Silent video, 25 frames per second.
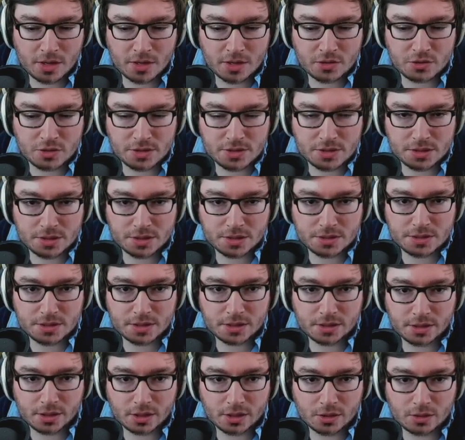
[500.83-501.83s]
Interested to
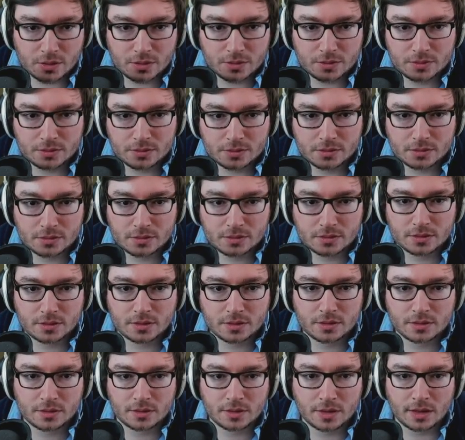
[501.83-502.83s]
see the ult
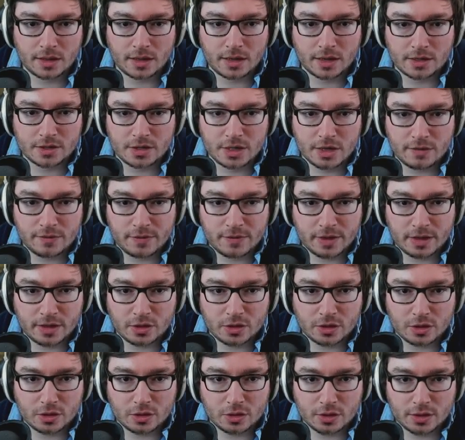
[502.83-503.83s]
and actually having a
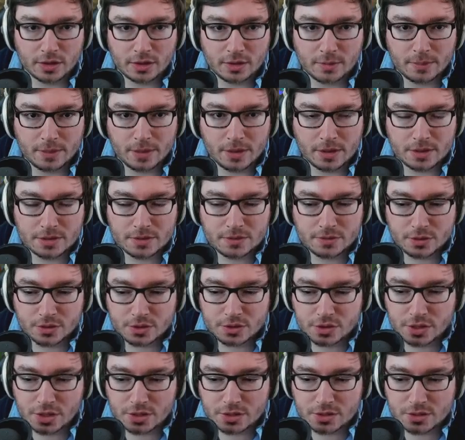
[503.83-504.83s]
good look at the plants for a
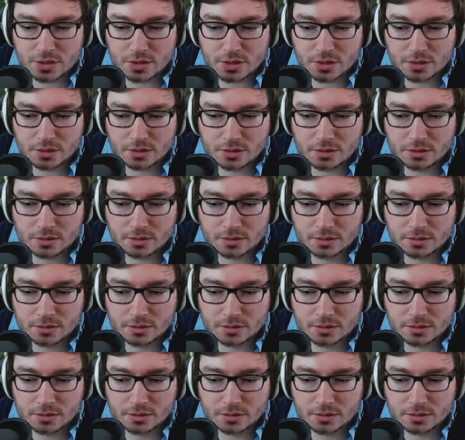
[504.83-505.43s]
change here.